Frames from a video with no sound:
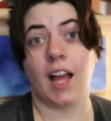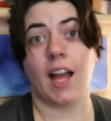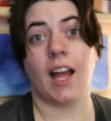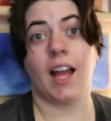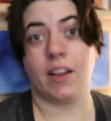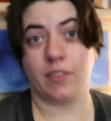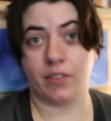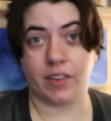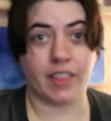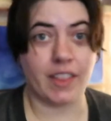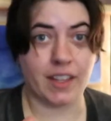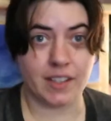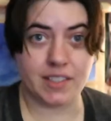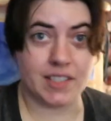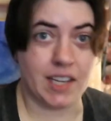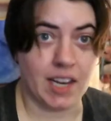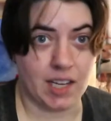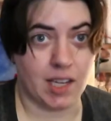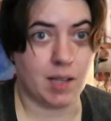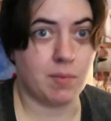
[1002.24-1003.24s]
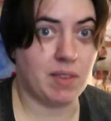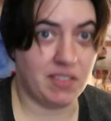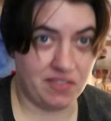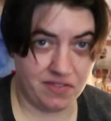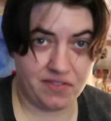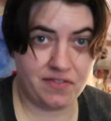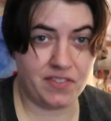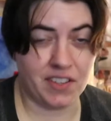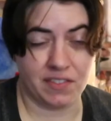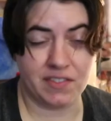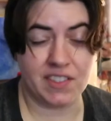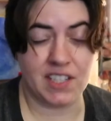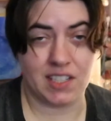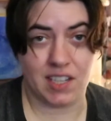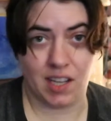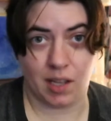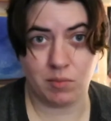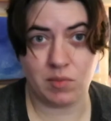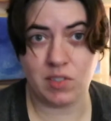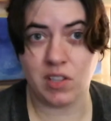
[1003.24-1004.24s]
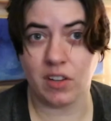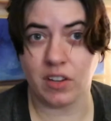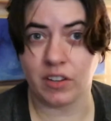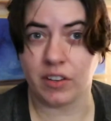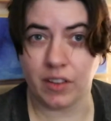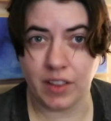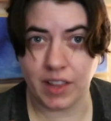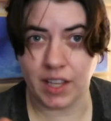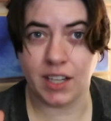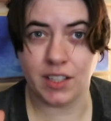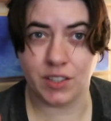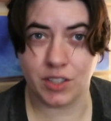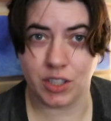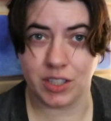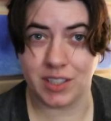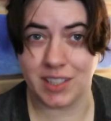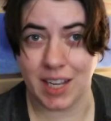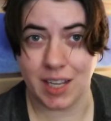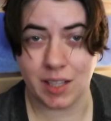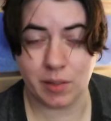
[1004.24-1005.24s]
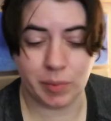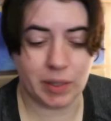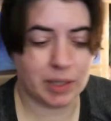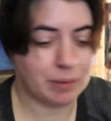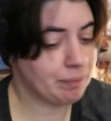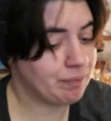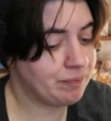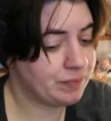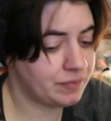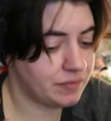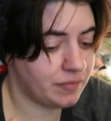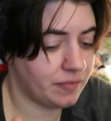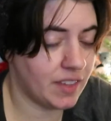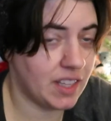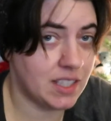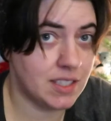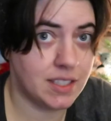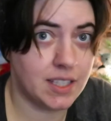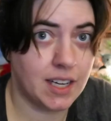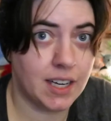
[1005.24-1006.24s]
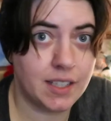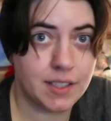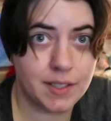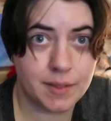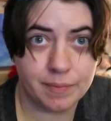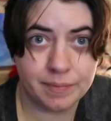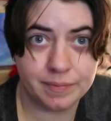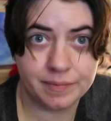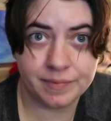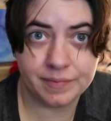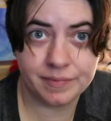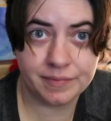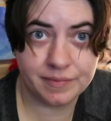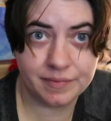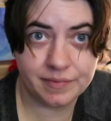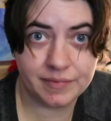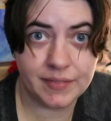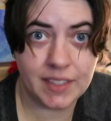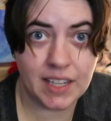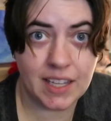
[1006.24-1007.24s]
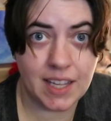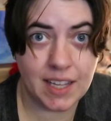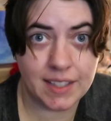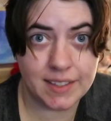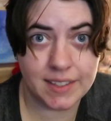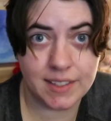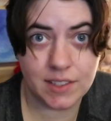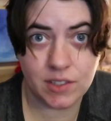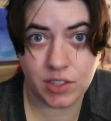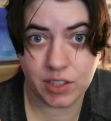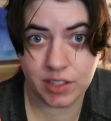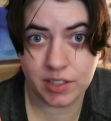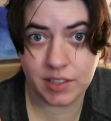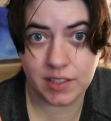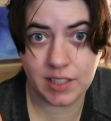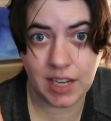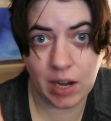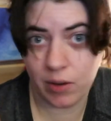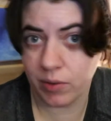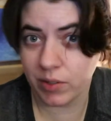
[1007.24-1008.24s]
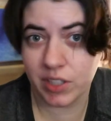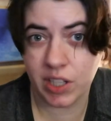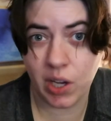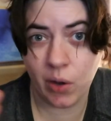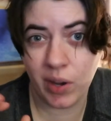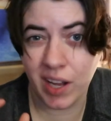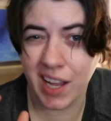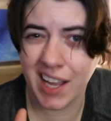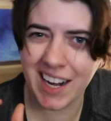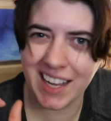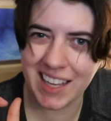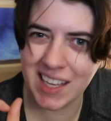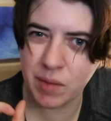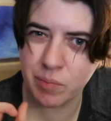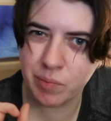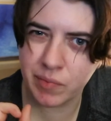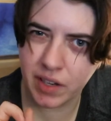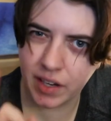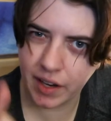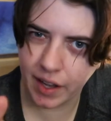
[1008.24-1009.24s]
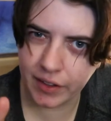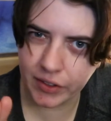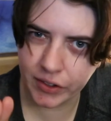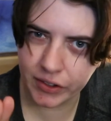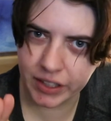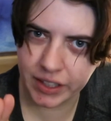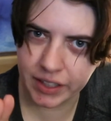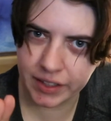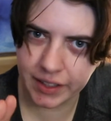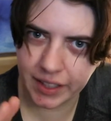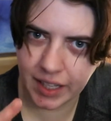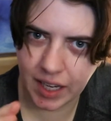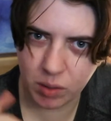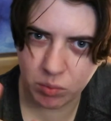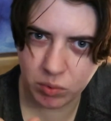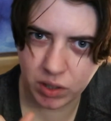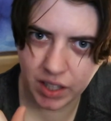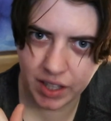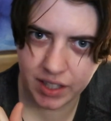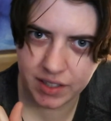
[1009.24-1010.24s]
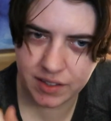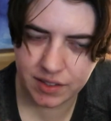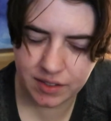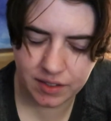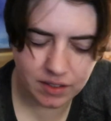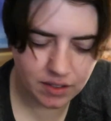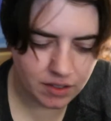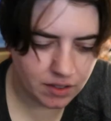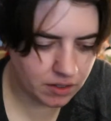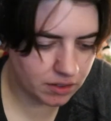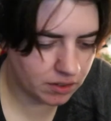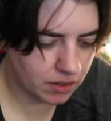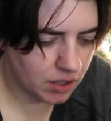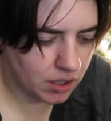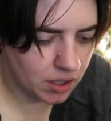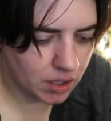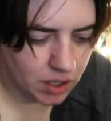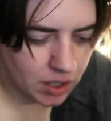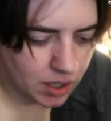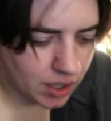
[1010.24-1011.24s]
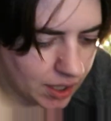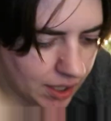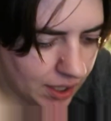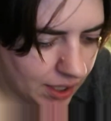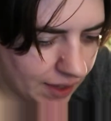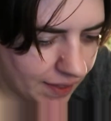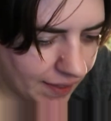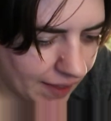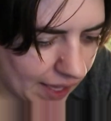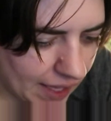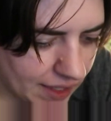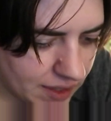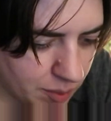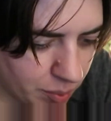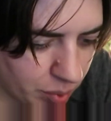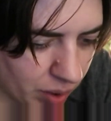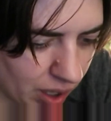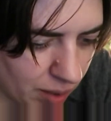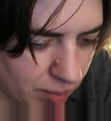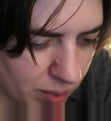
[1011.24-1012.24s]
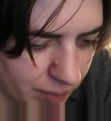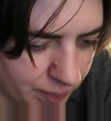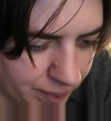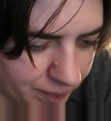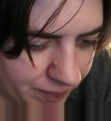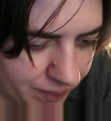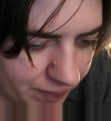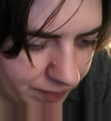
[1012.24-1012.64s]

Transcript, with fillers: Everything's taking me 50 times longer than it should take me these days. That's just how it's going, and I keep not looking in the camera lens. That's a problem.